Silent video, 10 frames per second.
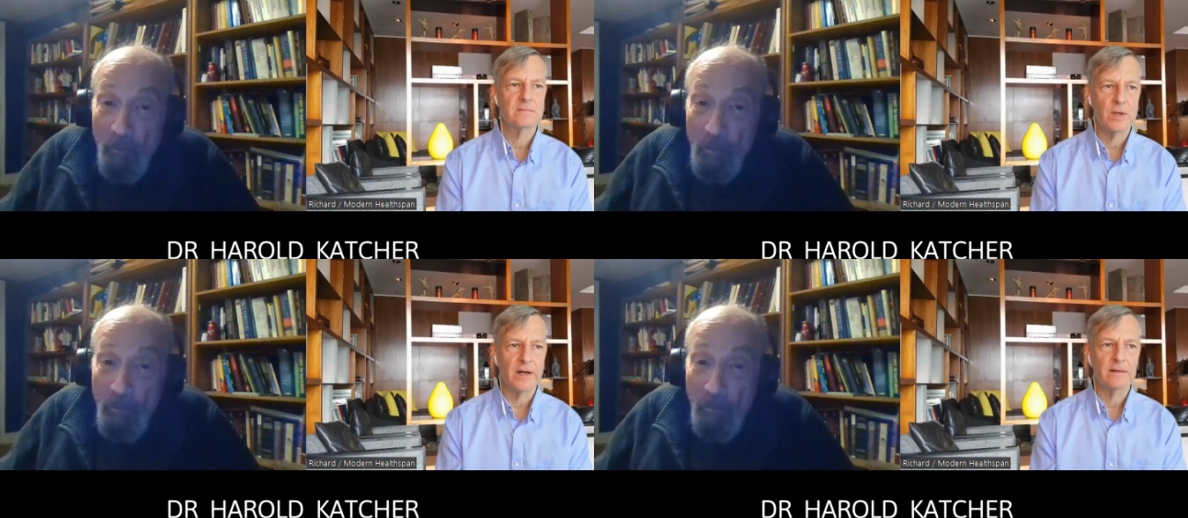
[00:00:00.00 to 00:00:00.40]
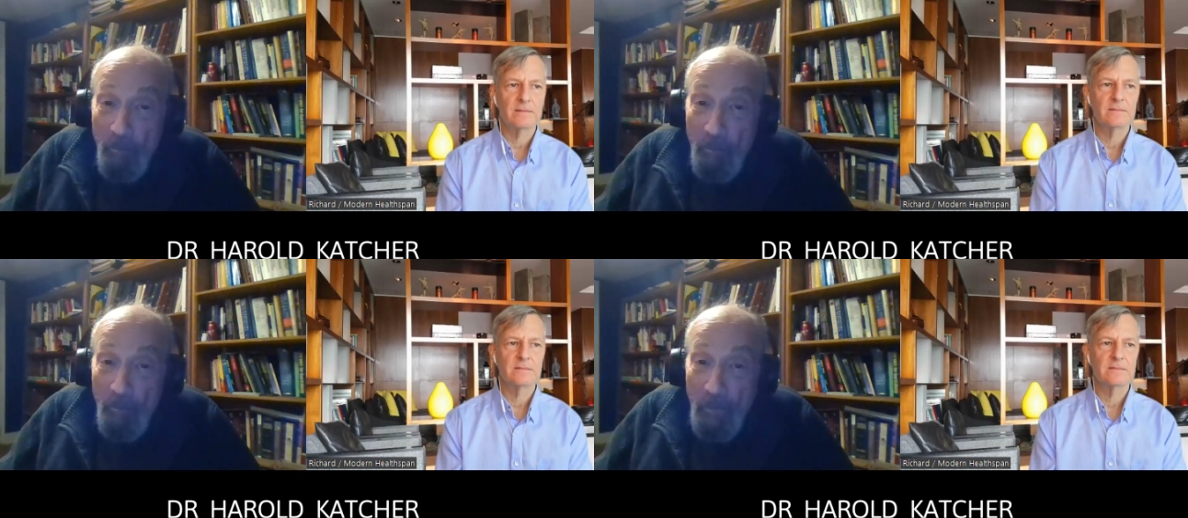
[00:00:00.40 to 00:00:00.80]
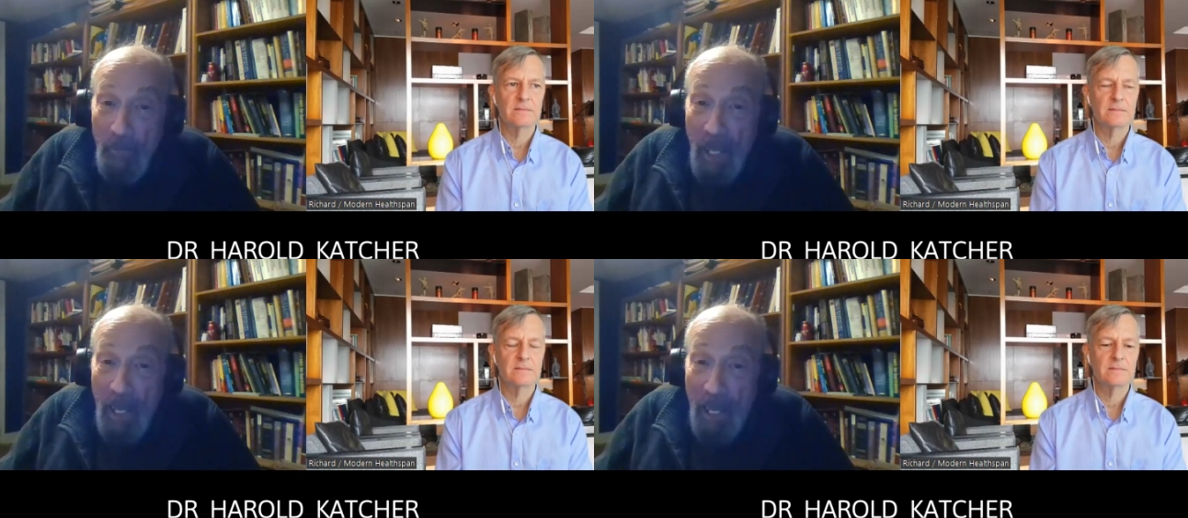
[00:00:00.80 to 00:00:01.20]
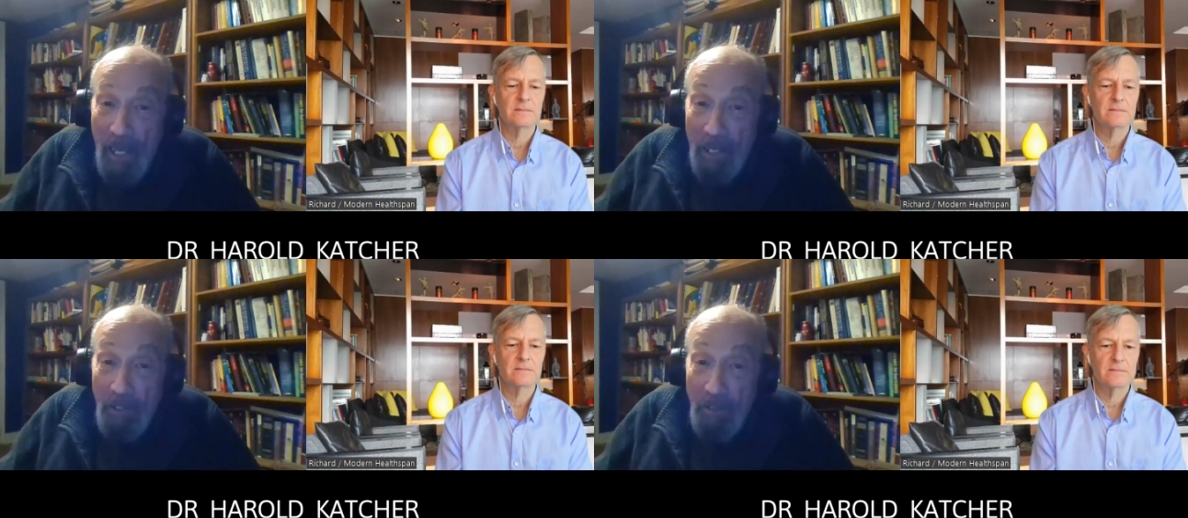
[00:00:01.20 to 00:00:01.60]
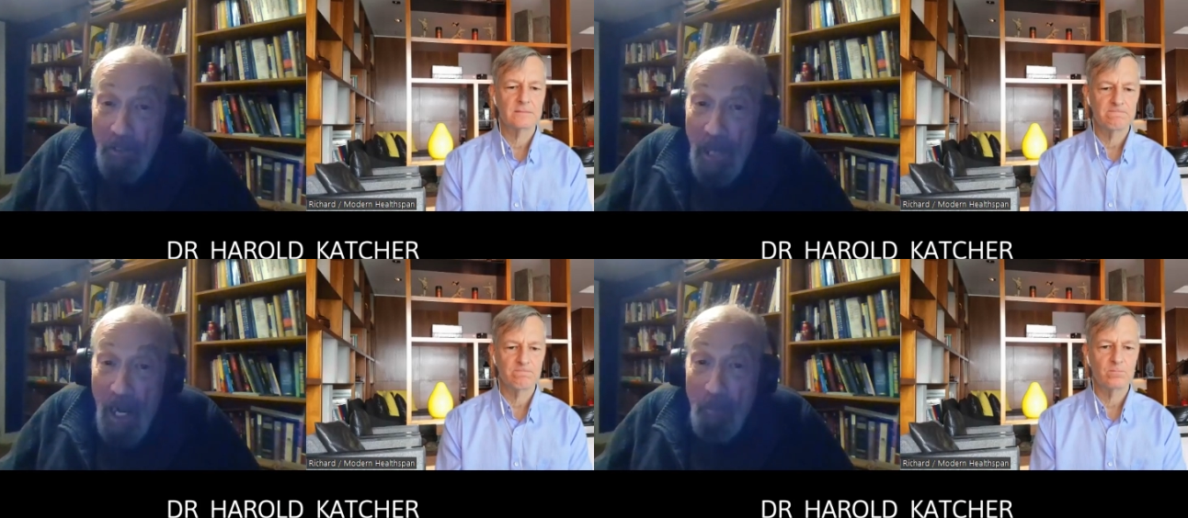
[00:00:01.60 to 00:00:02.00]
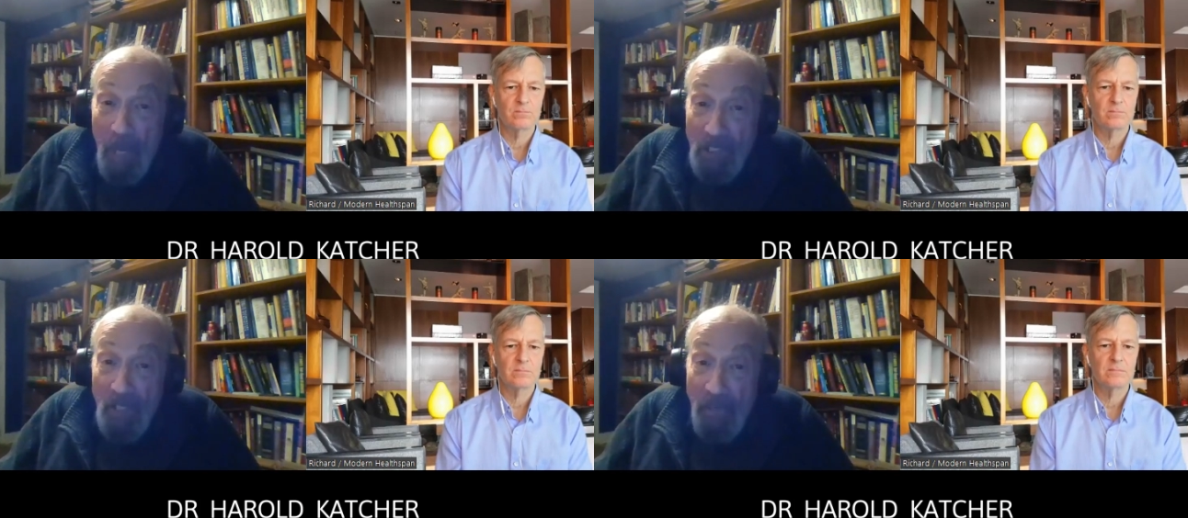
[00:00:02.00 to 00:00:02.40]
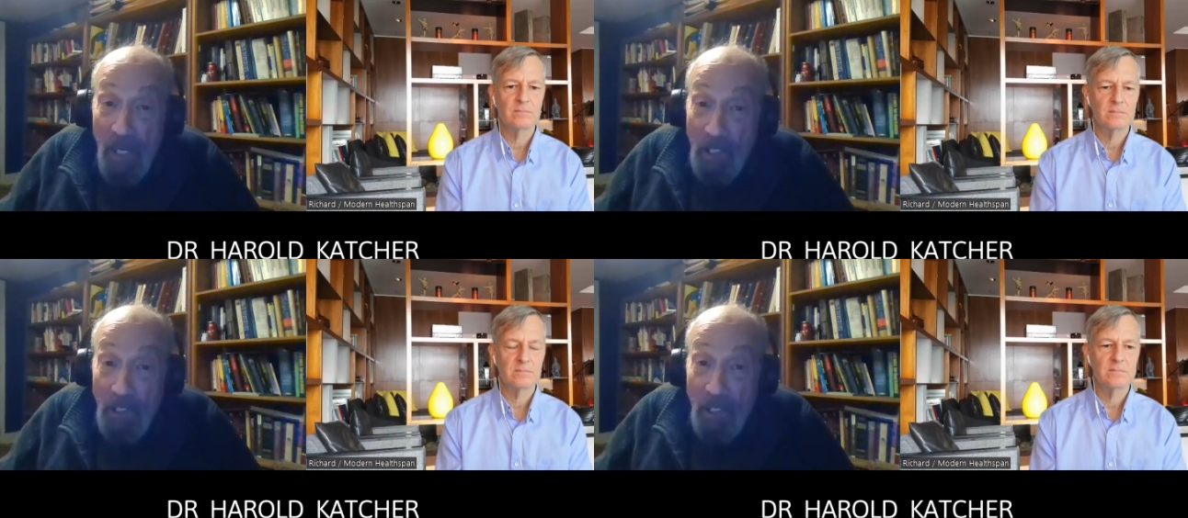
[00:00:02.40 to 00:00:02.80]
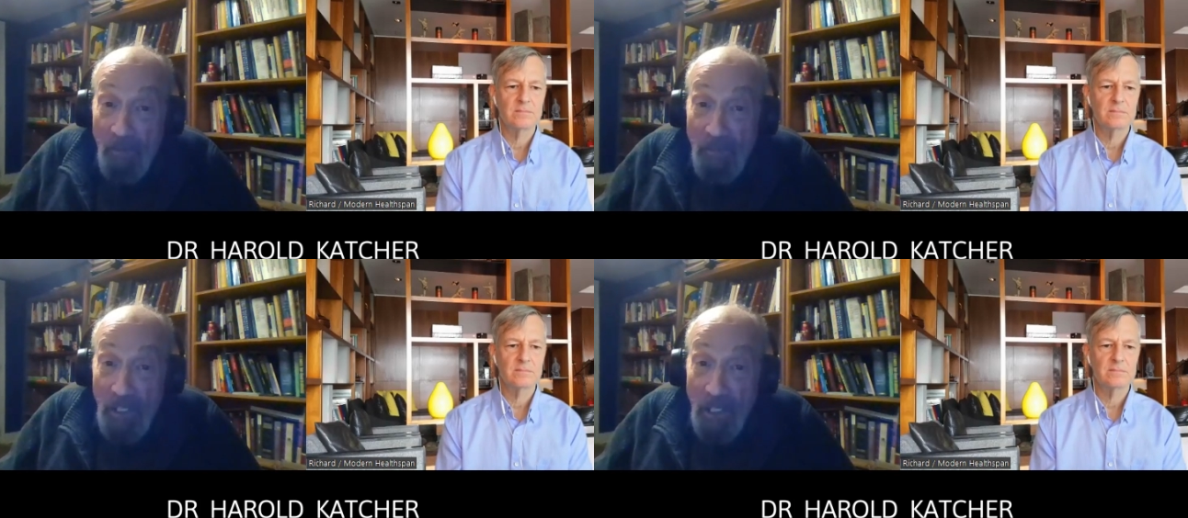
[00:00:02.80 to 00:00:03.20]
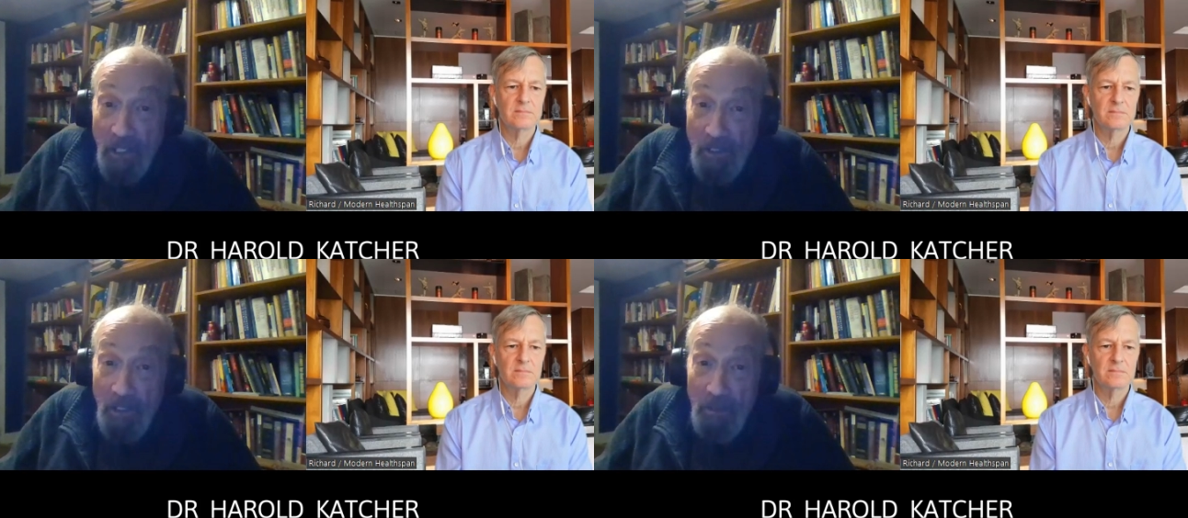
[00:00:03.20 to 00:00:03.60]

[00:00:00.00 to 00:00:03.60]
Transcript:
Speaker 1: Right. And not much of an inconvenience